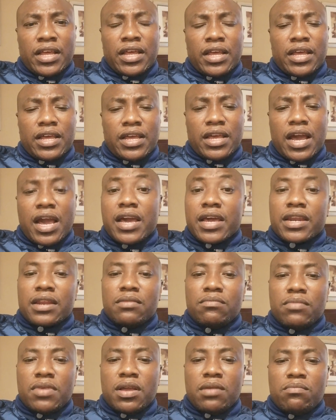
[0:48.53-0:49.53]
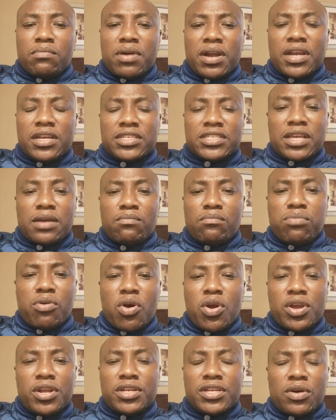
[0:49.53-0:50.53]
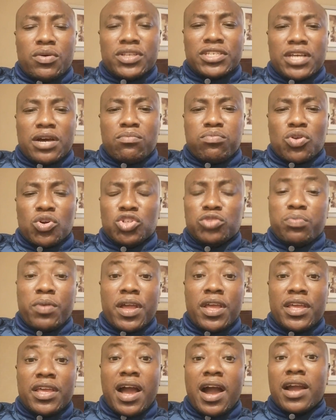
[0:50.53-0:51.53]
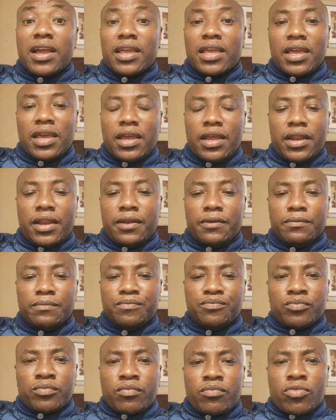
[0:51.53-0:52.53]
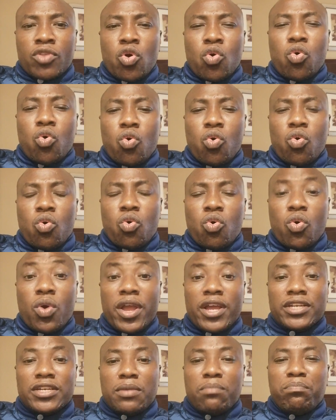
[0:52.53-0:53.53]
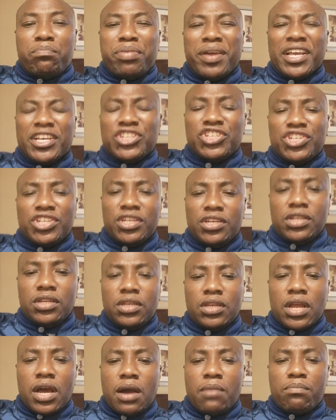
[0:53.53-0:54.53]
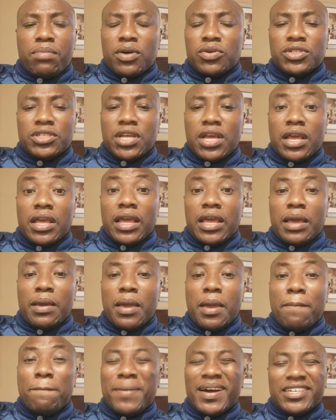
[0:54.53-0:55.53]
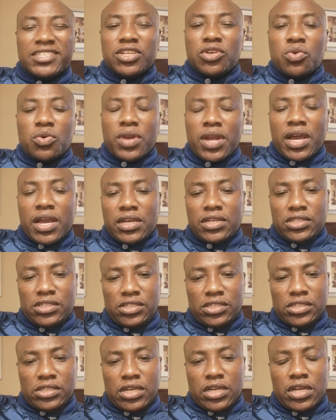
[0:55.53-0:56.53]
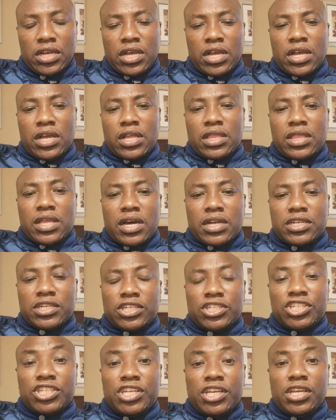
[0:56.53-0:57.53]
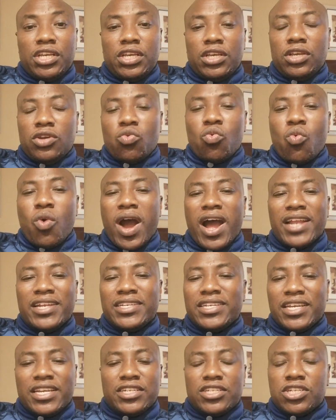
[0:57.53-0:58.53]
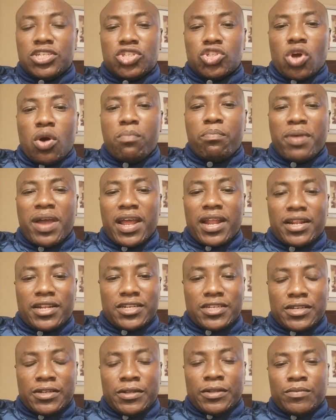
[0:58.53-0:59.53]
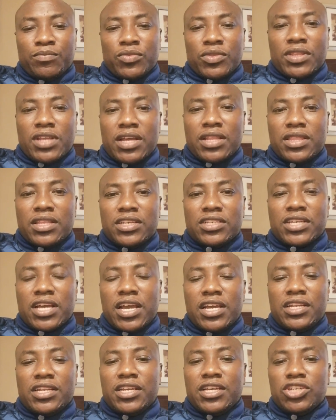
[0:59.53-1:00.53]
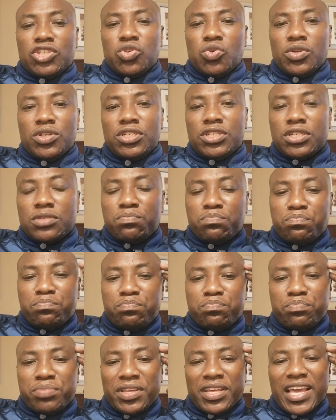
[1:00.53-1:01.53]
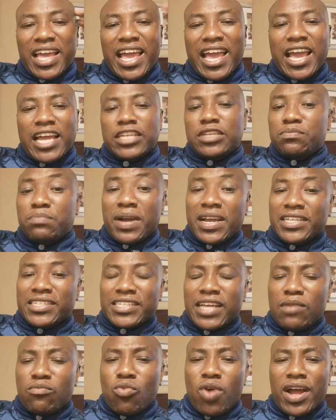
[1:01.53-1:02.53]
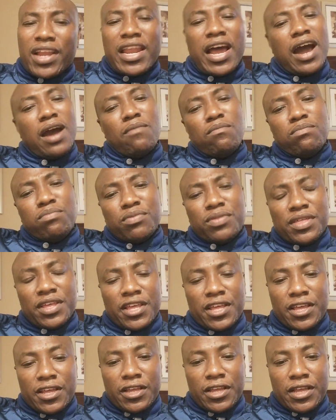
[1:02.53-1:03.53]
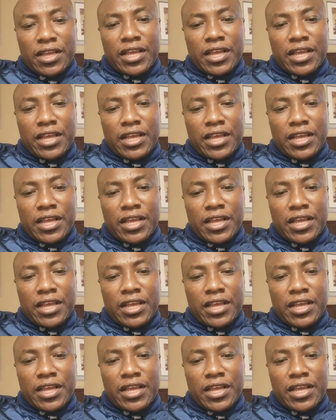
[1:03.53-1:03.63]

uh, i remember at some point i was approached by a young girl who, who had a passion about a, a, a particular idea that she wanted so bad that this idea should be had by someone up there